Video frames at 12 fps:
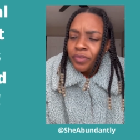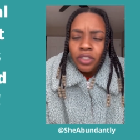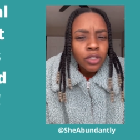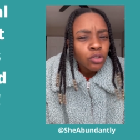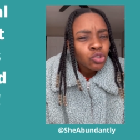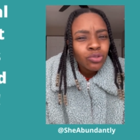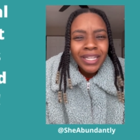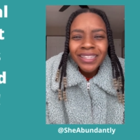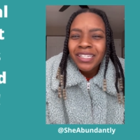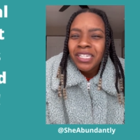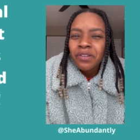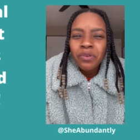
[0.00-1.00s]
Don't you let
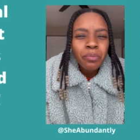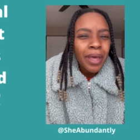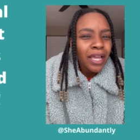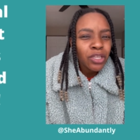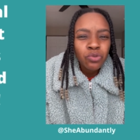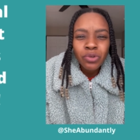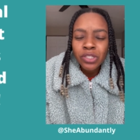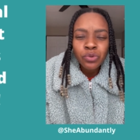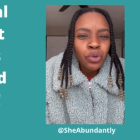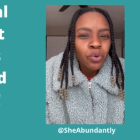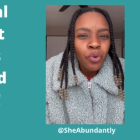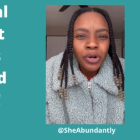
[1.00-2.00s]
the devil back you into
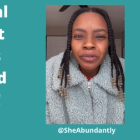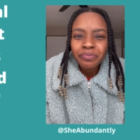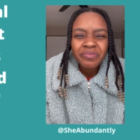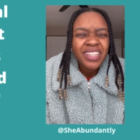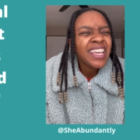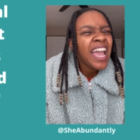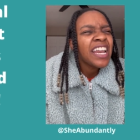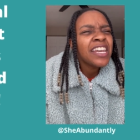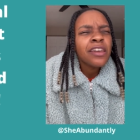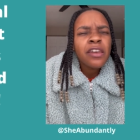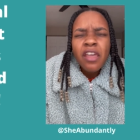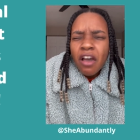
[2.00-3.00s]
a corner. He ain't
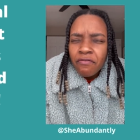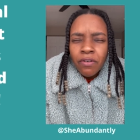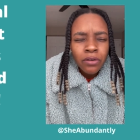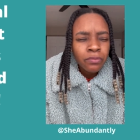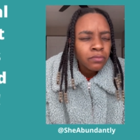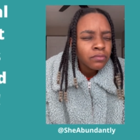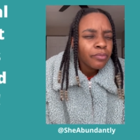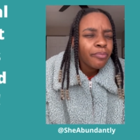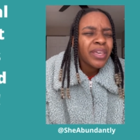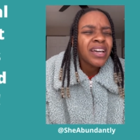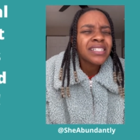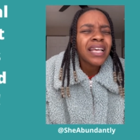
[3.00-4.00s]
never
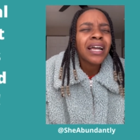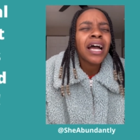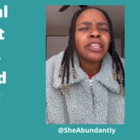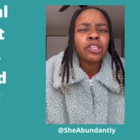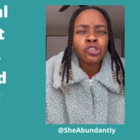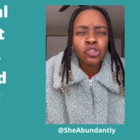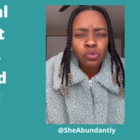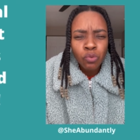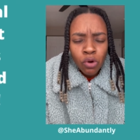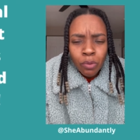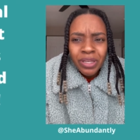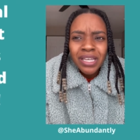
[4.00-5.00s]
because I got the
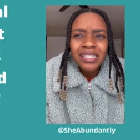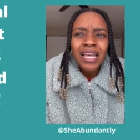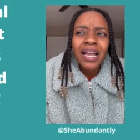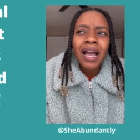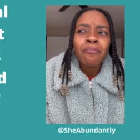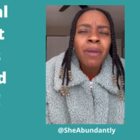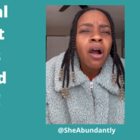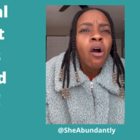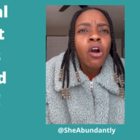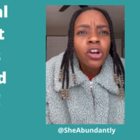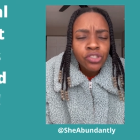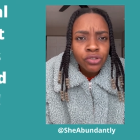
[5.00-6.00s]
sword, because I got my
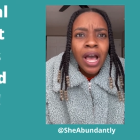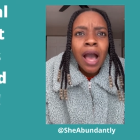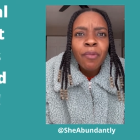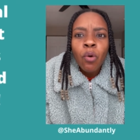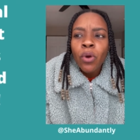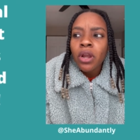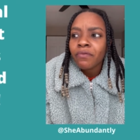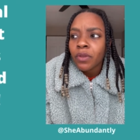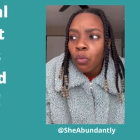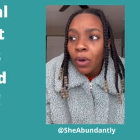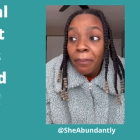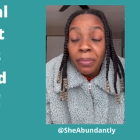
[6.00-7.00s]
arsenal, I'm aware of the
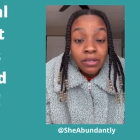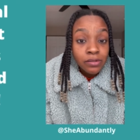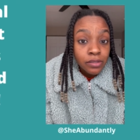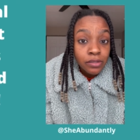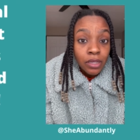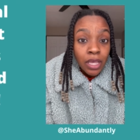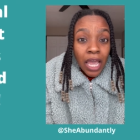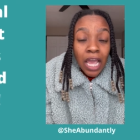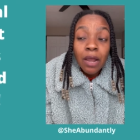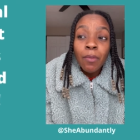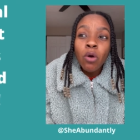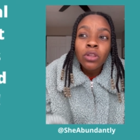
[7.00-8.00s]
weapons. And
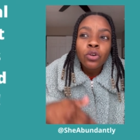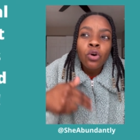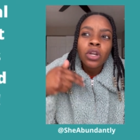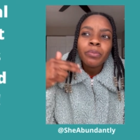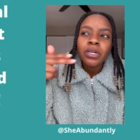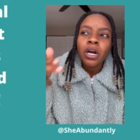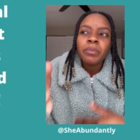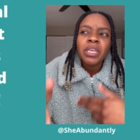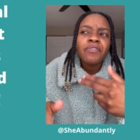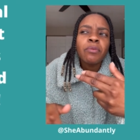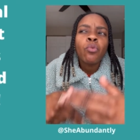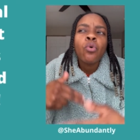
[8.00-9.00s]
I'm only going to become
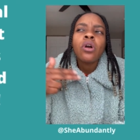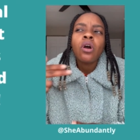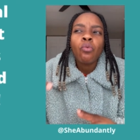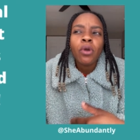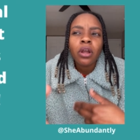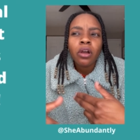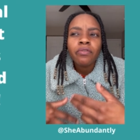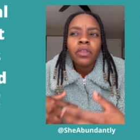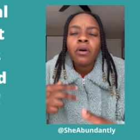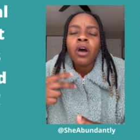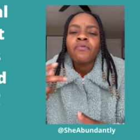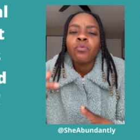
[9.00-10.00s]
even more aware of
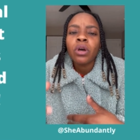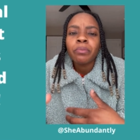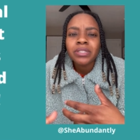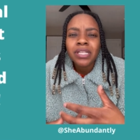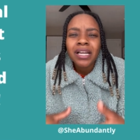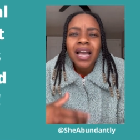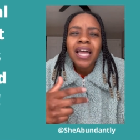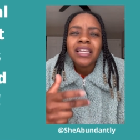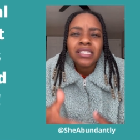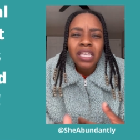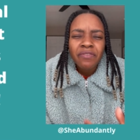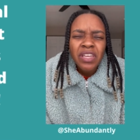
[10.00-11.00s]
the of the weapons that God
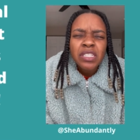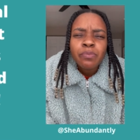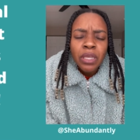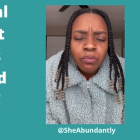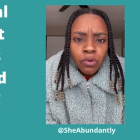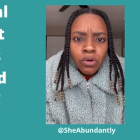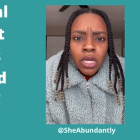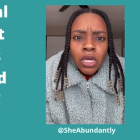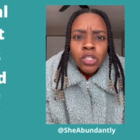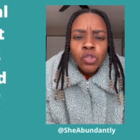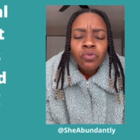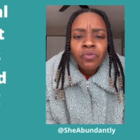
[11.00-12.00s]
has given his people
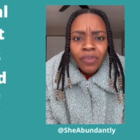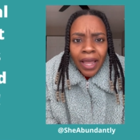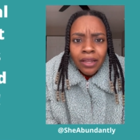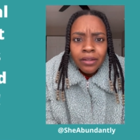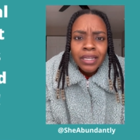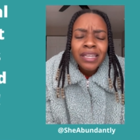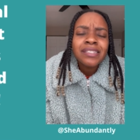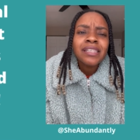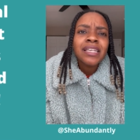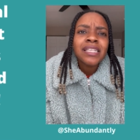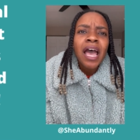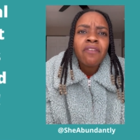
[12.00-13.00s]
to fight. He
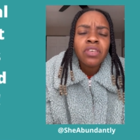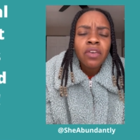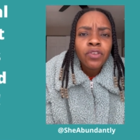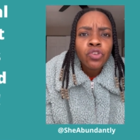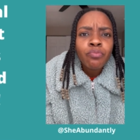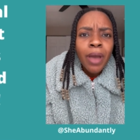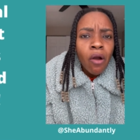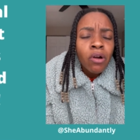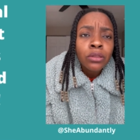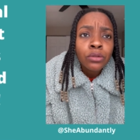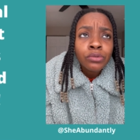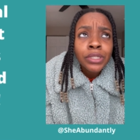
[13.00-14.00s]
says, I have given you power
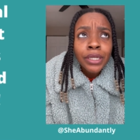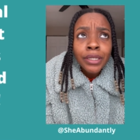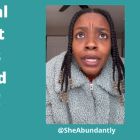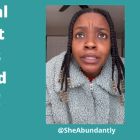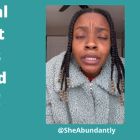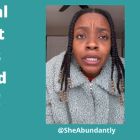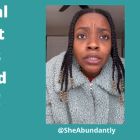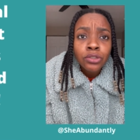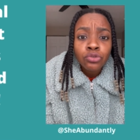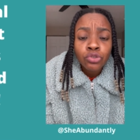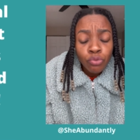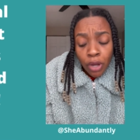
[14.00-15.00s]
in Luke 10, 19
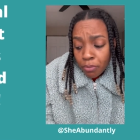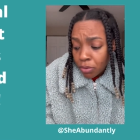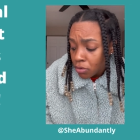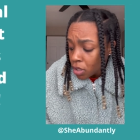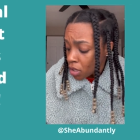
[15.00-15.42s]
to trample